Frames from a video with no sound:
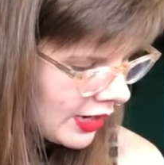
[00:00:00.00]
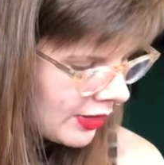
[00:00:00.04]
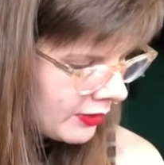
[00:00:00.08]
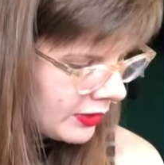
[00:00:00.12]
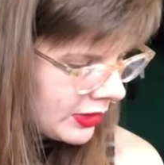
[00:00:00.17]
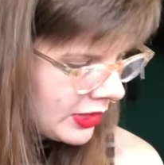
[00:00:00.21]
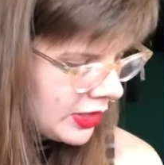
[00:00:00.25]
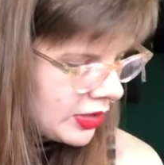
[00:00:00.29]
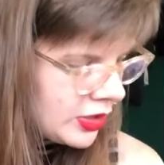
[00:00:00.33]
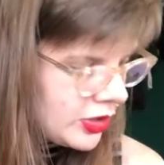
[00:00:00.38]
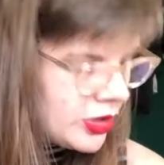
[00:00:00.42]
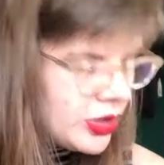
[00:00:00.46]

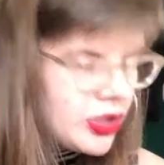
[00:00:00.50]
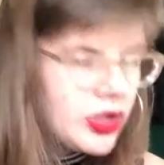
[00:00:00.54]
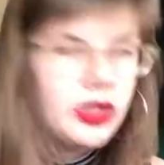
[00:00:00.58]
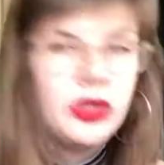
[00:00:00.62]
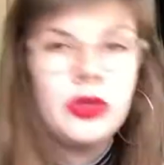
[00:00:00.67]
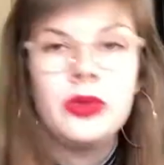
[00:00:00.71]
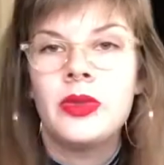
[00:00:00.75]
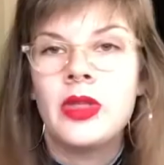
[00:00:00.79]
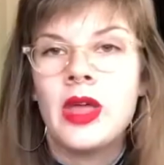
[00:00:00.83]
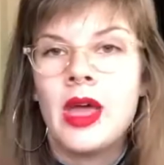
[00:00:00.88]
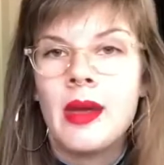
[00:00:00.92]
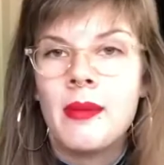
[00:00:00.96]
really
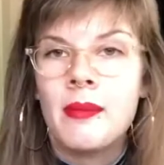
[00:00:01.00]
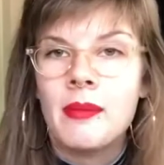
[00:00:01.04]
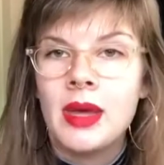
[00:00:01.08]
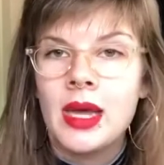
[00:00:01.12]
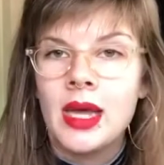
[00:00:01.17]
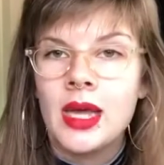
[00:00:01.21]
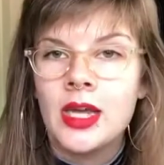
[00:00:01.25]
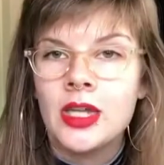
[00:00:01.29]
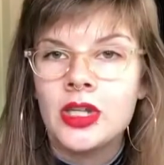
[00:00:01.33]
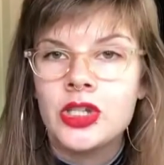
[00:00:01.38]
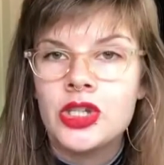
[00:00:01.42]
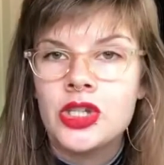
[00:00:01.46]
do that
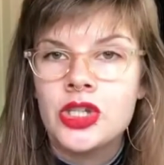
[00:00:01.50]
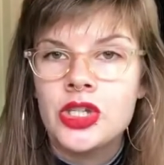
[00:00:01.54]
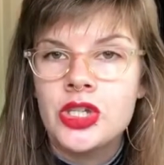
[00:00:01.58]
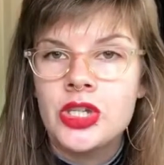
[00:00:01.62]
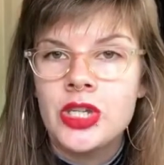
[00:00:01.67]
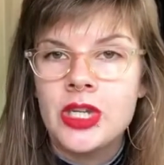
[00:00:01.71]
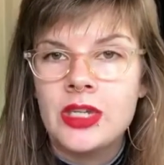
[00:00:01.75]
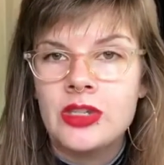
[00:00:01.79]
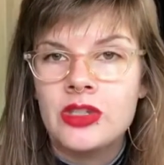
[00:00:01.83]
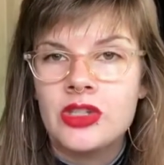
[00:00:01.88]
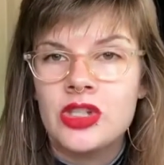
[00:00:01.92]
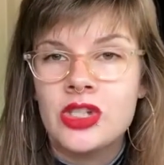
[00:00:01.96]
much.
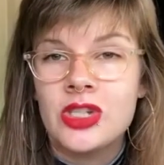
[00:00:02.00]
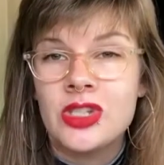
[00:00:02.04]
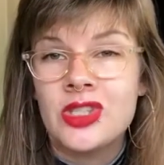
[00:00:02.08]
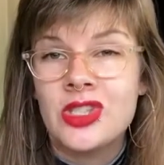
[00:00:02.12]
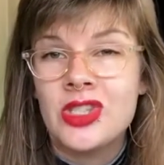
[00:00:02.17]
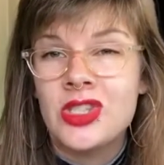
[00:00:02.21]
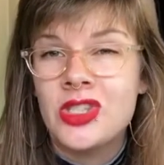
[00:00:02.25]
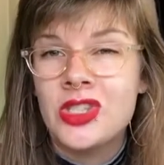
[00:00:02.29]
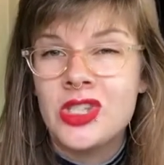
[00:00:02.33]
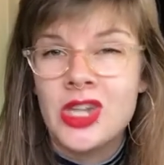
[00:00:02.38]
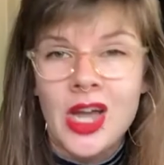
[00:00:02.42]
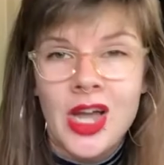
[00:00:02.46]
He's just
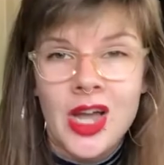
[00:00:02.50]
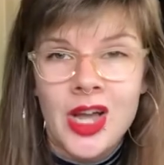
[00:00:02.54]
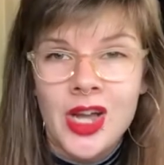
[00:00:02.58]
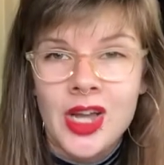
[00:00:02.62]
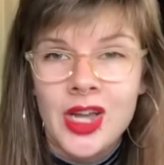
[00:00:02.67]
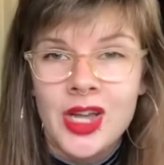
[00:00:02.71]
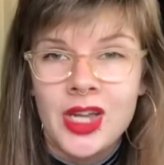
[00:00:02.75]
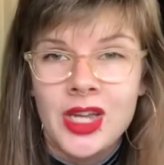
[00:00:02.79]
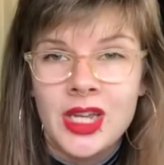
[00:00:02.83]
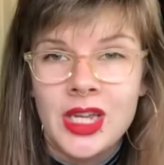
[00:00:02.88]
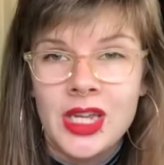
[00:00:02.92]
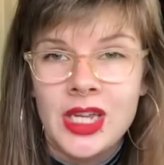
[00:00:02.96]
stuck
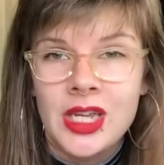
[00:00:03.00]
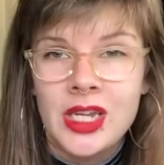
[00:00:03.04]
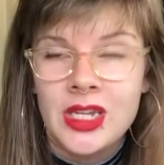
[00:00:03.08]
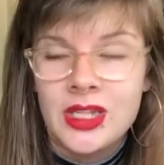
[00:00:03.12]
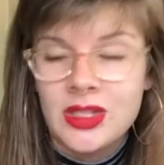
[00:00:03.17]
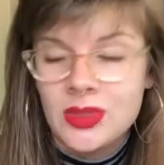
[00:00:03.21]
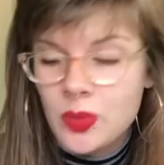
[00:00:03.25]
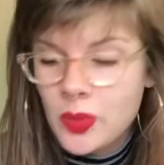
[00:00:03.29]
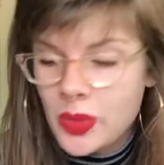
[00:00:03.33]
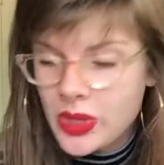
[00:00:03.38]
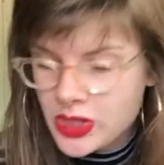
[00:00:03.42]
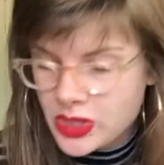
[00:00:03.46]
in his
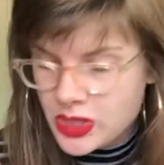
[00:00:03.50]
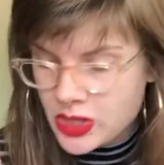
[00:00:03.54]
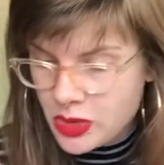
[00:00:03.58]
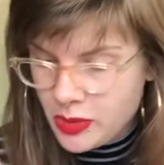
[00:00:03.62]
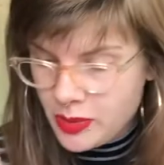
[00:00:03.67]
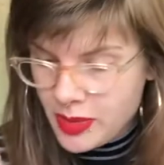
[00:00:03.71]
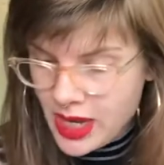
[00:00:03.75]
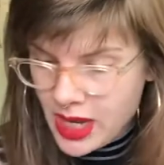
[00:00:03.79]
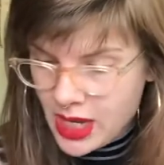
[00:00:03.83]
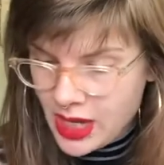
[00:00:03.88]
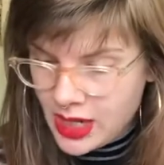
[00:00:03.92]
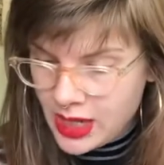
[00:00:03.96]
window
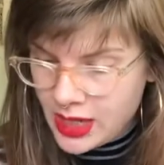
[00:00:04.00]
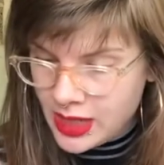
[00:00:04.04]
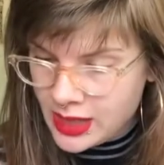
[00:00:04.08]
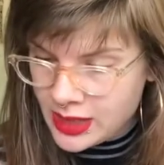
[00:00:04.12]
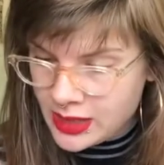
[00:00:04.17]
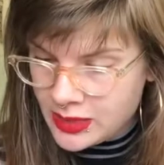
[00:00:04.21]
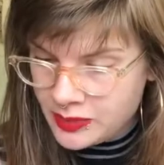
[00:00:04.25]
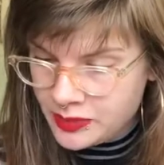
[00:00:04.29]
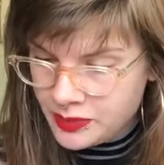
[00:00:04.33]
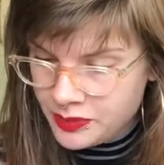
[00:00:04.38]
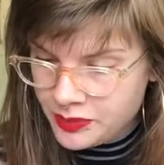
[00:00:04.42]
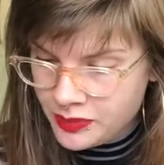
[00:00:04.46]

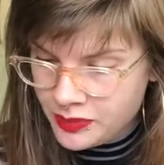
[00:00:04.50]
pane.